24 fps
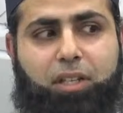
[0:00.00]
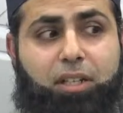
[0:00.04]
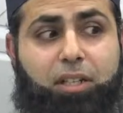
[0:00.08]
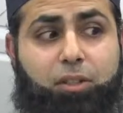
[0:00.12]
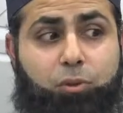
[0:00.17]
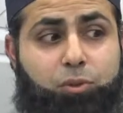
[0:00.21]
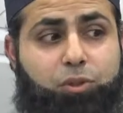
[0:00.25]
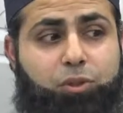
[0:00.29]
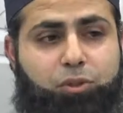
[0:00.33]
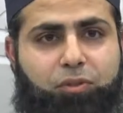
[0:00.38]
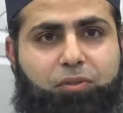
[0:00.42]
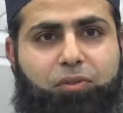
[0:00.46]
and it
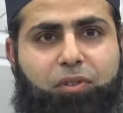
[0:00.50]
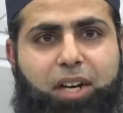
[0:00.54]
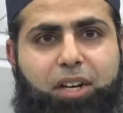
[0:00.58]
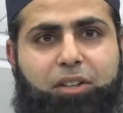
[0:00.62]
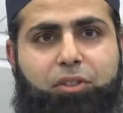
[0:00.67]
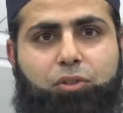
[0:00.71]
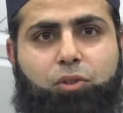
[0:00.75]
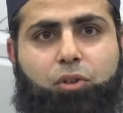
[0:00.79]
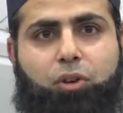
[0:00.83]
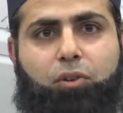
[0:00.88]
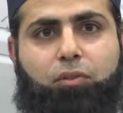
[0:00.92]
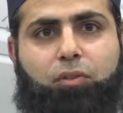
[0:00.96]
was a very
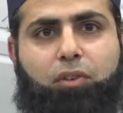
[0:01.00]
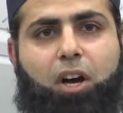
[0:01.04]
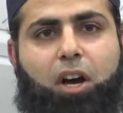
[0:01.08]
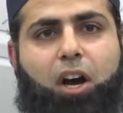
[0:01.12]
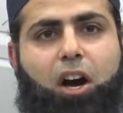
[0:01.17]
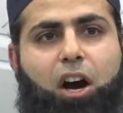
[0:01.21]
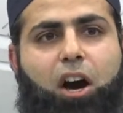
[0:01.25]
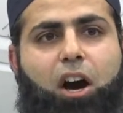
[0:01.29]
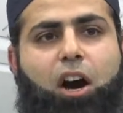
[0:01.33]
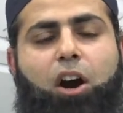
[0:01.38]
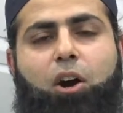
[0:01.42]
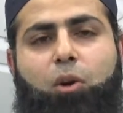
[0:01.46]
sort of
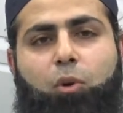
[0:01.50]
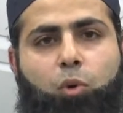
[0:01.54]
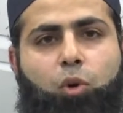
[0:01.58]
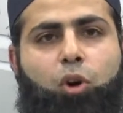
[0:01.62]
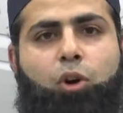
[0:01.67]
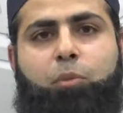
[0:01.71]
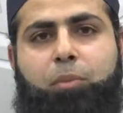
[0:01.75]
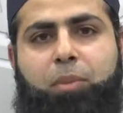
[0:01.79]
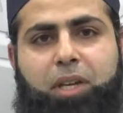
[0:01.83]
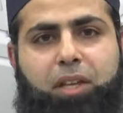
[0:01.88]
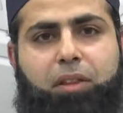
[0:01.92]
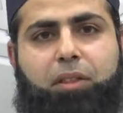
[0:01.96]

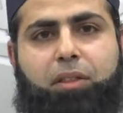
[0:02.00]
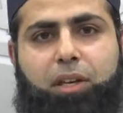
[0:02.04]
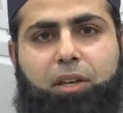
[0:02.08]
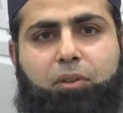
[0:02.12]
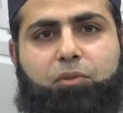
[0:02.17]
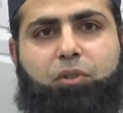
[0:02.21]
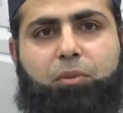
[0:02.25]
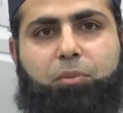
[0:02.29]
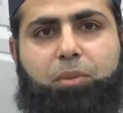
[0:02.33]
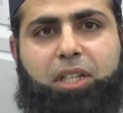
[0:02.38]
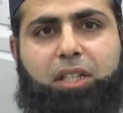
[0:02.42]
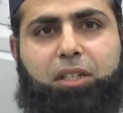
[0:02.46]
heartwarming thing
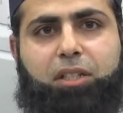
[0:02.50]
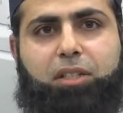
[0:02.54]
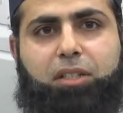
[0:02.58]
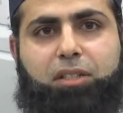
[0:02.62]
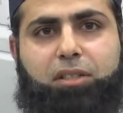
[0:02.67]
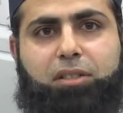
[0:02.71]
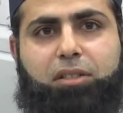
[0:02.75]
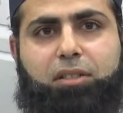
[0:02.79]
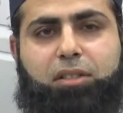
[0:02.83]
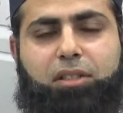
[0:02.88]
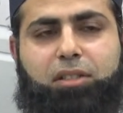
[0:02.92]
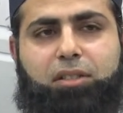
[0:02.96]
for me,
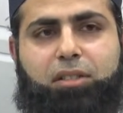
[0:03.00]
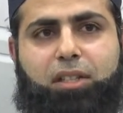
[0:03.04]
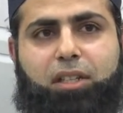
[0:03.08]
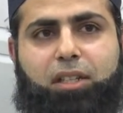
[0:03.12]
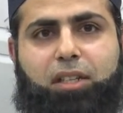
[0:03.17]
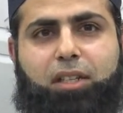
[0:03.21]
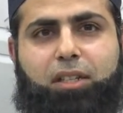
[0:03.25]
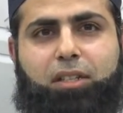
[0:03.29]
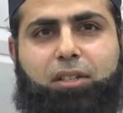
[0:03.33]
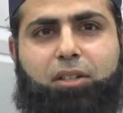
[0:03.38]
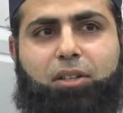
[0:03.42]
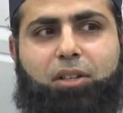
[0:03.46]
because it's
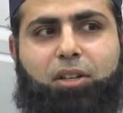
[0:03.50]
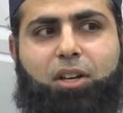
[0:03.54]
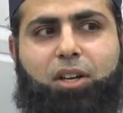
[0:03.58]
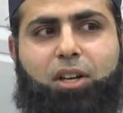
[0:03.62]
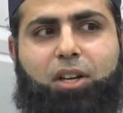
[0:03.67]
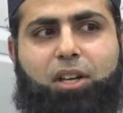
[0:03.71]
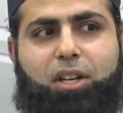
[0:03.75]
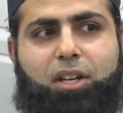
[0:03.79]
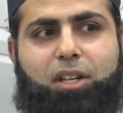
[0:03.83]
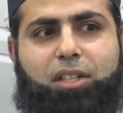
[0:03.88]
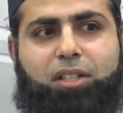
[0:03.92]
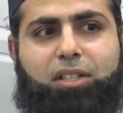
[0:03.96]
thinking that
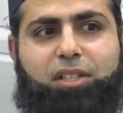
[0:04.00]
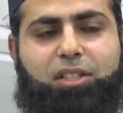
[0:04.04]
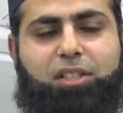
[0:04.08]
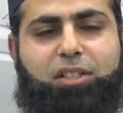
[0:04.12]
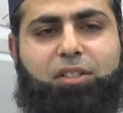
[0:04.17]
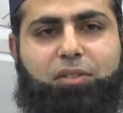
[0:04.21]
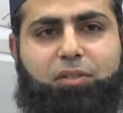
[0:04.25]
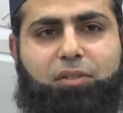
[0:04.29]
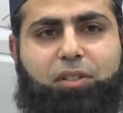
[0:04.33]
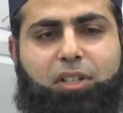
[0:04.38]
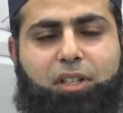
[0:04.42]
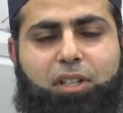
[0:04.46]
this
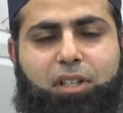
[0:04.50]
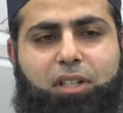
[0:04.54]
is